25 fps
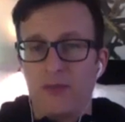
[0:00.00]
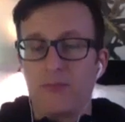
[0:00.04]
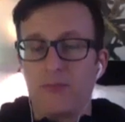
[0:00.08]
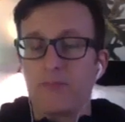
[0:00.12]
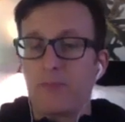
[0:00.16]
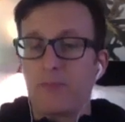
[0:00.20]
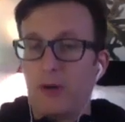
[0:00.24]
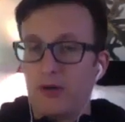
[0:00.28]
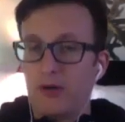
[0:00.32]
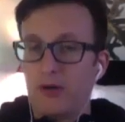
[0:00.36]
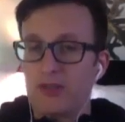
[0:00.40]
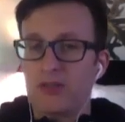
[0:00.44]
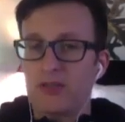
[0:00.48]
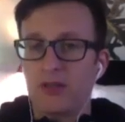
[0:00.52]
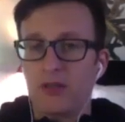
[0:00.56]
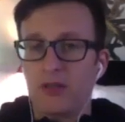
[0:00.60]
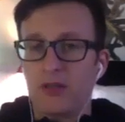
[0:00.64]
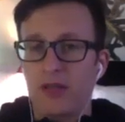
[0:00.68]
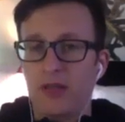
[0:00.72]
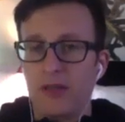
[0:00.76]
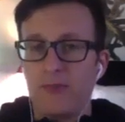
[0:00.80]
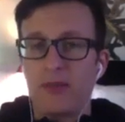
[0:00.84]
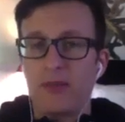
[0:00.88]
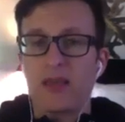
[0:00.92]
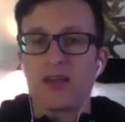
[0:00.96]

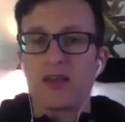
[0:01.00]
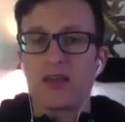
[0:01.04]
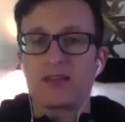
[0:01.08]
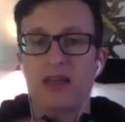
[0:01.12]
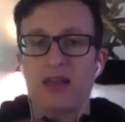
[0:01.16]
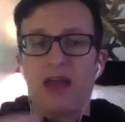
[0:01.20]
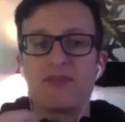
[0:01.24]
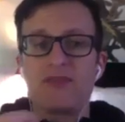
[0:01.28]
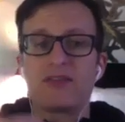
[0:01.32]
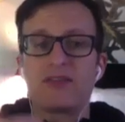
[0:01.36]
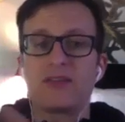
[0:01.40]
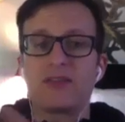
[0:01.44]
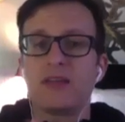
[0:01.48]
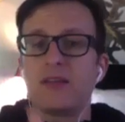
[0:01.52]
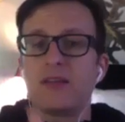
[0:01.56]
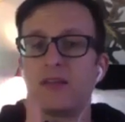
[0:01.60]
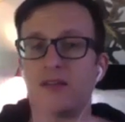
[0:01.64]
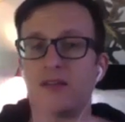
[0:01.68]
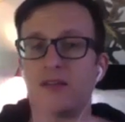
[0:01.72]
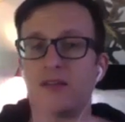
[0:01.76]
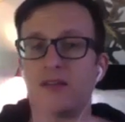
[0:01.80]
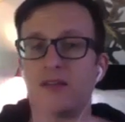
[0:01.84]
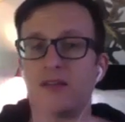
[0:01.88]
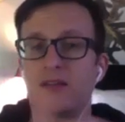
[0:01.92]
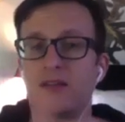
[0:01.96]
personally, because I've seen the
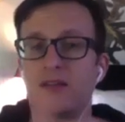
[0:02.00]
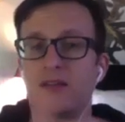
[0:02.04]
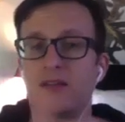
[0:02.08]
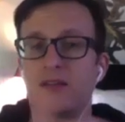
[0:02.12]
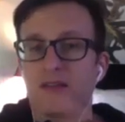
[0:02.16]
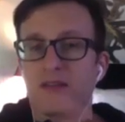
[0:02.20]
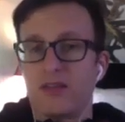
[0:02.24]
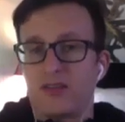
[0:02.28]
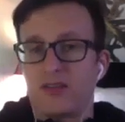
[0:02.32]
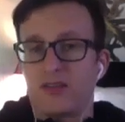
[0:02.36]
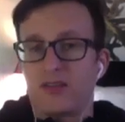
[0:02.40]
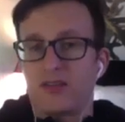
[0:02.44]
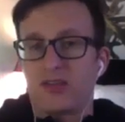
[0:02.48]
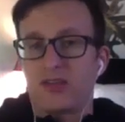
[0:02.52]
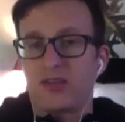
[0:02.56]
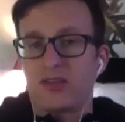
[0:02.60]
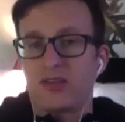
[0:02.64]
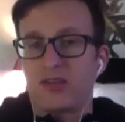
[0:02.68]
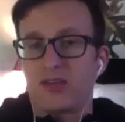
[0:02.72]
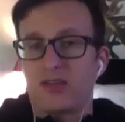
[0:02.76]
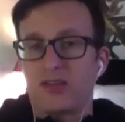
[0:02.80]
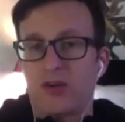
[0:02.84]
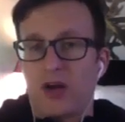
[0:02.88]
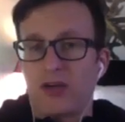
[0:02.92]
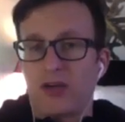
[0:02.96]
destruction
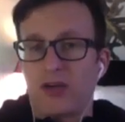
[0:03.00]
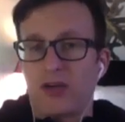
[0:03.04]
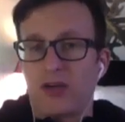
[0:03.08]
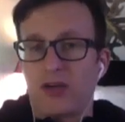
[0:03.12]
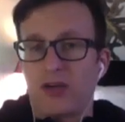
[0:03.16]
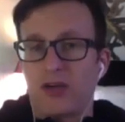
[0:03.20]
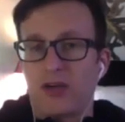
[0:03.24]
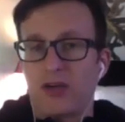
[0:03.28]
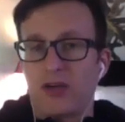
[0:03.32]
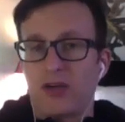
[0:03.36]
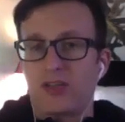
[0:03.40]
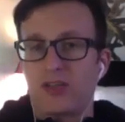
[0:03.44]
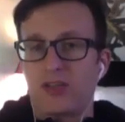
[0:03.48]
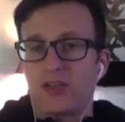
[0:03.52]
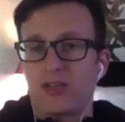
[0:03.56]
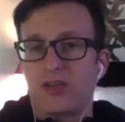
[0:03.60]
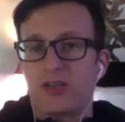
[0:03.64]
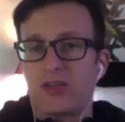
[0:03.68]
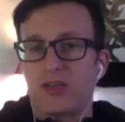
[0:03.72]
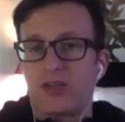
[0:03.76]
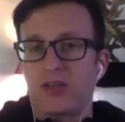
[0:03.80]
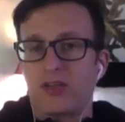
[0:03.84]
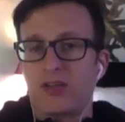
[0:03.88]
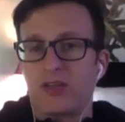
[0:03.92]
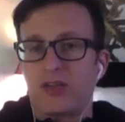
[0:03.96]
that debt
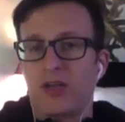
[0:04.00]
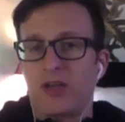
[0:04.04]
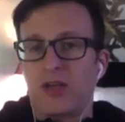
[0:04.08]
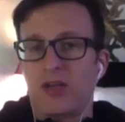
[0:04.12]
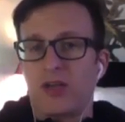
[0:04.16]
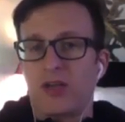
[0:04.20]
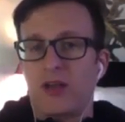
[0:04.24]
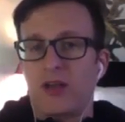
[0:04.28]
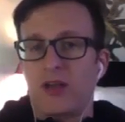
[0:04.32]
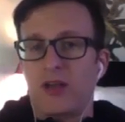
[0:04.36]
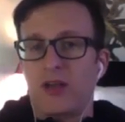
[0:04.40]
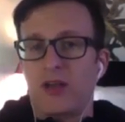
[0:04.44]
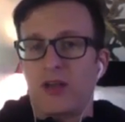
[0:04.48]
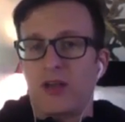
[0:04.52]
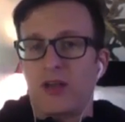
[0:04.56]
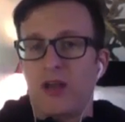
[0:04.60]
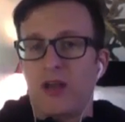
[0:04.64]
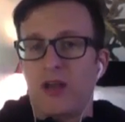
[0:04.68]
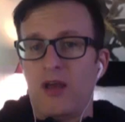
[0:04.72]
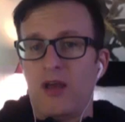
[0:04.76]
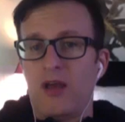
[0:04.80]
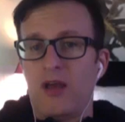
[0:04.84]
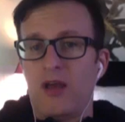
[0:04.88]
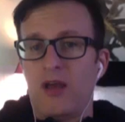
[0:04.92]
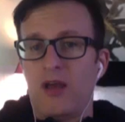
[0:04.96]
has caused
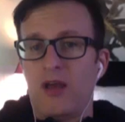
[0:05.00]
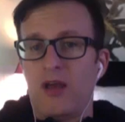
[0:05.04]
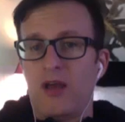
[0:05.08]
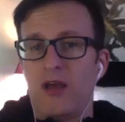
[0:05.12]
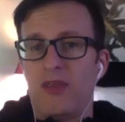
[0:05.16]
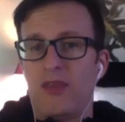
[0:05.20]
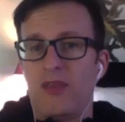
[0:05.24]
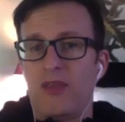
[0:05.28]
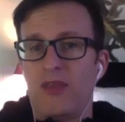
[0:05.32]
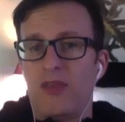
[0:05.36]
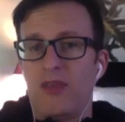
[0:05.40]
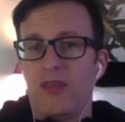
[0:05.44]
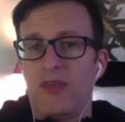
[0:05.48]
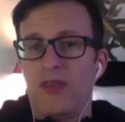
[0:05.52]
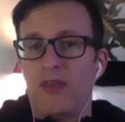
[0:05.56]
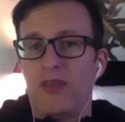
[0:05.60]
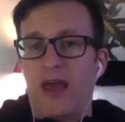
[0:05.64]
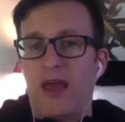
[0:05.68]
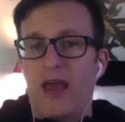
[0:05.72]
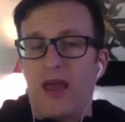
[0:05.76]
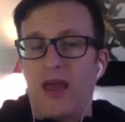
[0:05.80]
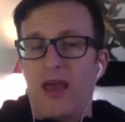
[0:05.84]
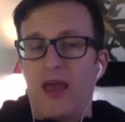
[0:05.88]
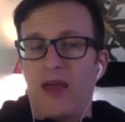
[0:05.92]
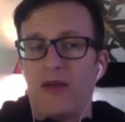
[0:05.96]
me and many,
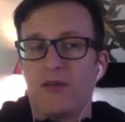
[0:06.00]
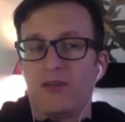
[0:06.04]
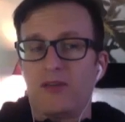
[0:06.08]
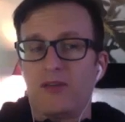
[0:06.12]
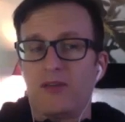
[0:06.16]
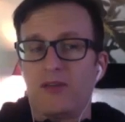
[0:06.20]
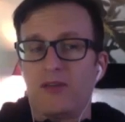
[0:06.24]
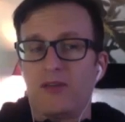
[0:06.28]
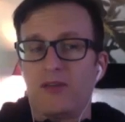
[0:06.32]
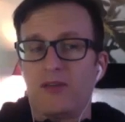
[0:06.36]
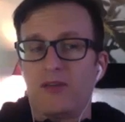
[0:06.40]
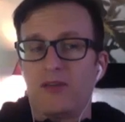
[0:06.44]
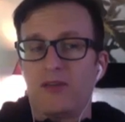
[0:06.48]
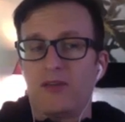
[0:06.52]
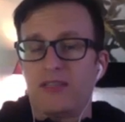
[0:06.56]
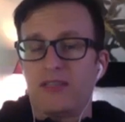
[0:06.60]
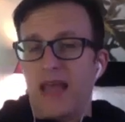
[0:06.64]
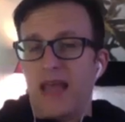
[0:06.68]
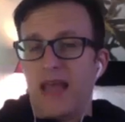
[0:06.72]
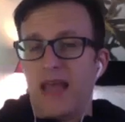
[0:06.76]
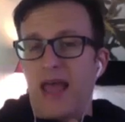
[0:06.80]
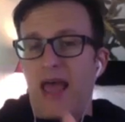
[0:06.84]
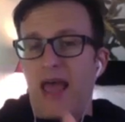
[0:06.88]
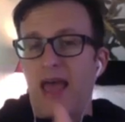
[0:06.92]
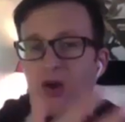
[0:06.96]
many of my students,
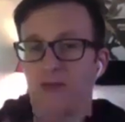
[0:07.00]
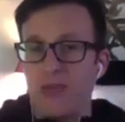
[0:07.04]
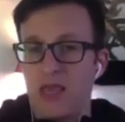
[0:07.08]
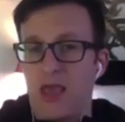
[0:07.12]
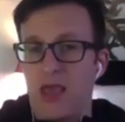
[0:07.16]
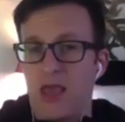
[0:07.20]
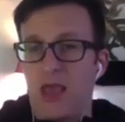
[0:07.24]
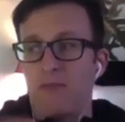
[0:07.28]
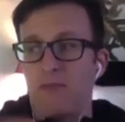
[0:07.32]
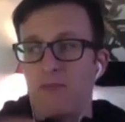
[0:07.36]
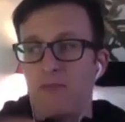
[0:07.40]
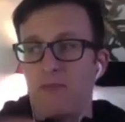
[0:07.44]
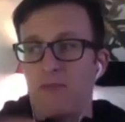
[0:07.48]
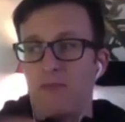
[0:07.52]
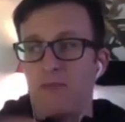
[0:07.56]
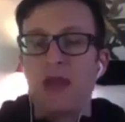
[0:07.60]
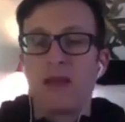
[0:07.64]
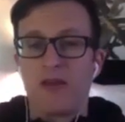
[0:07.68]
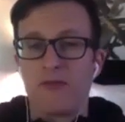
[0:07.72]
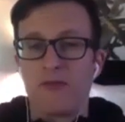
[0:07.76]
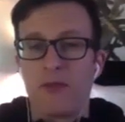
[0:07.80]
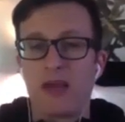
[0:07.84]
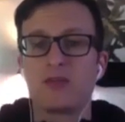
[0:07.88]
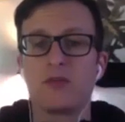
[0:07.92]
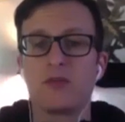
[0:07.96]
I hate debt.
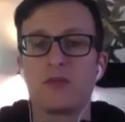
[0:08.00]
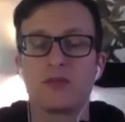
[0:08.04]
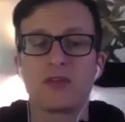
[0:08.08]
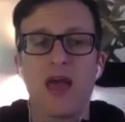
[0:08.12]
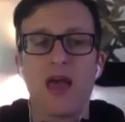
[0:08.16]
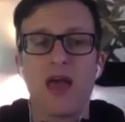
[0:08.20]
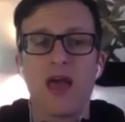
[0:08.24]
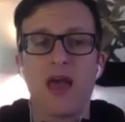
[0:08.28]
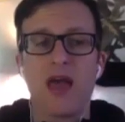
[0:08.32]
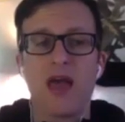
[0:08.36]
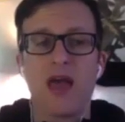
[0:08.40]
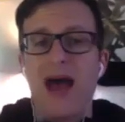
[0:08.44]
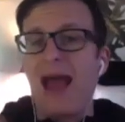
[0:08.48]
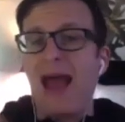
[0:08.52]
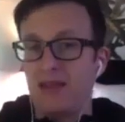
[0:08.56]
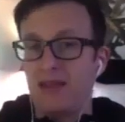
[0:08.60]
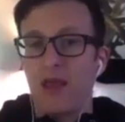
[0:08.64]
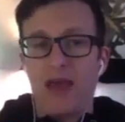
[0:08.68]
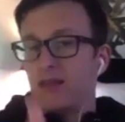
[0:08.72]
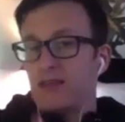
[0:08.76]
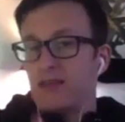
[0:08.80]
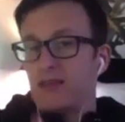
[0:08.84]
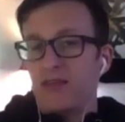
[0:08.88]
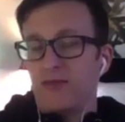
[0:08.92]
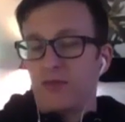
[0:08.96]
I think it's
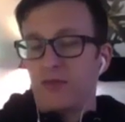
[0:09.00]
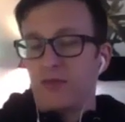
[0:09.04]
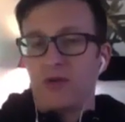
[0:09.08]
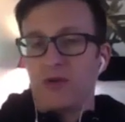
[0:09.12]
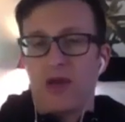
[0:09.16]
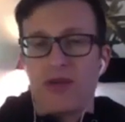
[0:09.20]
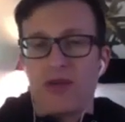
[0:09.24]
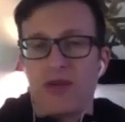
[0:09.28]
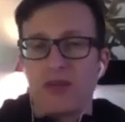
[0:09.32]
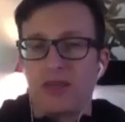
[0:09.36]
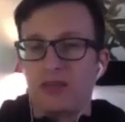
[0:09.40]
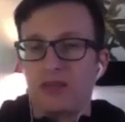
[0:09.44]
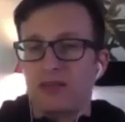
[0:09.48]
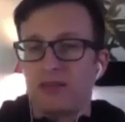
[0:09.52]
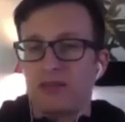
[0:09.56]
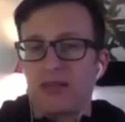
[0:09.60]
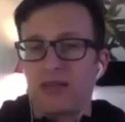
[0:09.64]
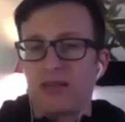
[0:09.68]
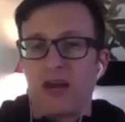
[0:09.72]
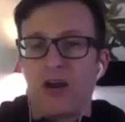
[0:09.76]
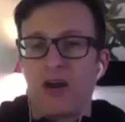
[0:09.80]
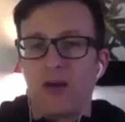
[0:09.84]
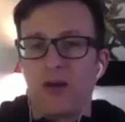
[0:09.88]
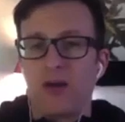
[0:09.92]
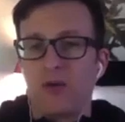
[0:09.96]
evil. I think it's
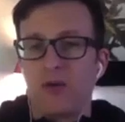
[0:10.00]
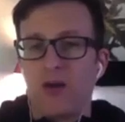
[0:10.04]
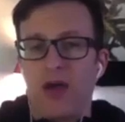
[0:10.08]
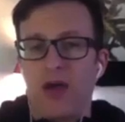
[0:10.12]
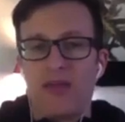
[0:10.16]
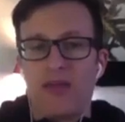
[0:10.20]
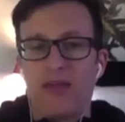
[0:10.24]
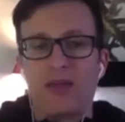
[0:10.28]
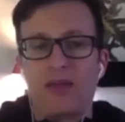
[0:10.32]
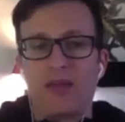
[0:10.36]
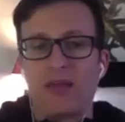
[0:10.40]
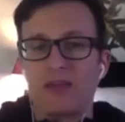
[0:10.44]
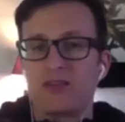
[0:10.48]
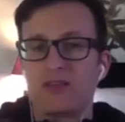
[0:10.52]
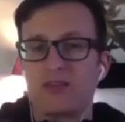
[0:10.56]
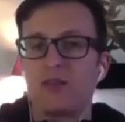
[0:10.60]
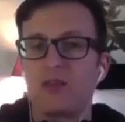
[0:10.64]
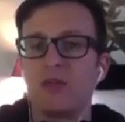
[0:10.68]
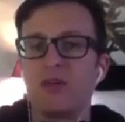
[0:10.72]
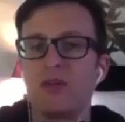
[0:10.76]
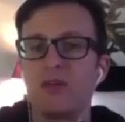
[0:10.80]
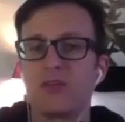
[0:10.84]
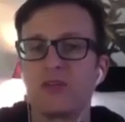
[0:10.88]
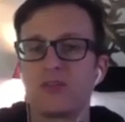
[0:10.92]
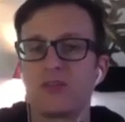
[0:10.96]
terrible. I think
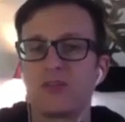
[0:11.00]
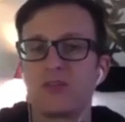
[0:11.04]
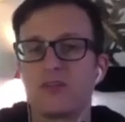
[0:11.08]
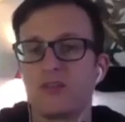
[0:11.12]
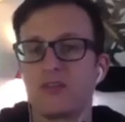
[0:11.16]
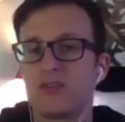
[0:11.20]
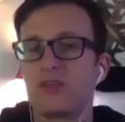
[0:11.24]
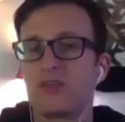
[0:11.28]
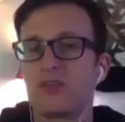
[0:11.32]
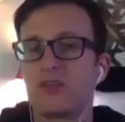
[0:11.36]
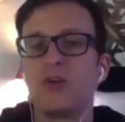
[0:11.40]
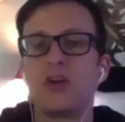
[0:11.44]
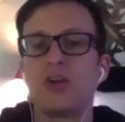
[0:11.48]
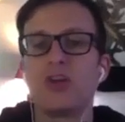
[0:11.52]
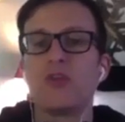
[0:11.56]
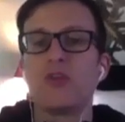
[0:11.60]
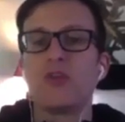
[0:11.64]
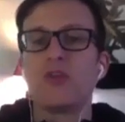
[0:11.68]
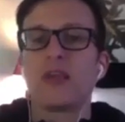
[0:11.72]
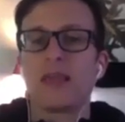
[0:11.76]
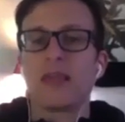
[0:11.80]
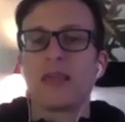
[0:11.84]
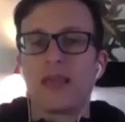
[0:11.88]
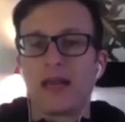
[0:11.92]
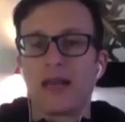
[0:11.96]
the sooner you
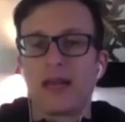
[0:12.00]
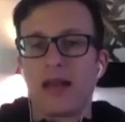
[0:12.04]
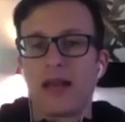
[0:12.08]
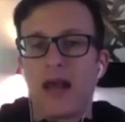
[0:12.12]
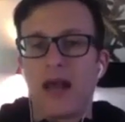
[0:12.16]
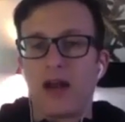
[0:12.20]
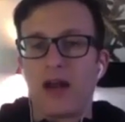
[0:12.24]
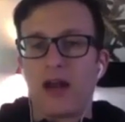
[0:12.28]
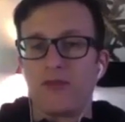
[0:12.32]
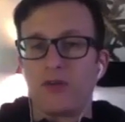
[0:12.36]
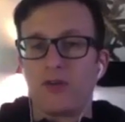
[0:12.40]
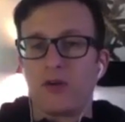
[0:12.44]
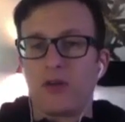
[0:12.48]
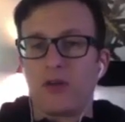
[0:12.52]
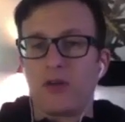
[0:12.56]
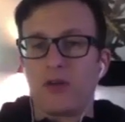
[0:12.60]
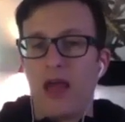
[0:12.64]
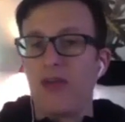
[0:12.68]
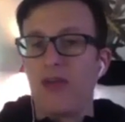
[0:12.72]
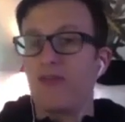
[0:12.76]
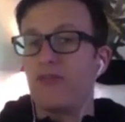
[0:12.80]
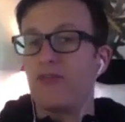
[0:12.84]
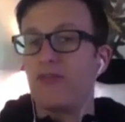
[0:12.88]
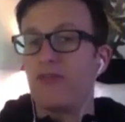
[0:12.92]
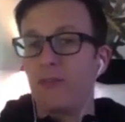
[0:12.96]
can get it out of your
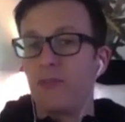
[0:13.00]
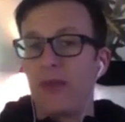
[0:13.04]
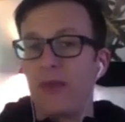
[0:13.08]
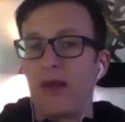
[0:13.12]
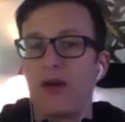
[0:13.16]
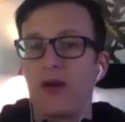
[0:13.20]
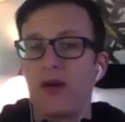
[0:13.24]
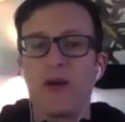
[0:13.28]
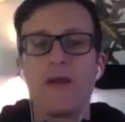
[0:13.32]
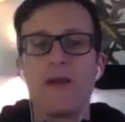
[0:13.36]
life, the better.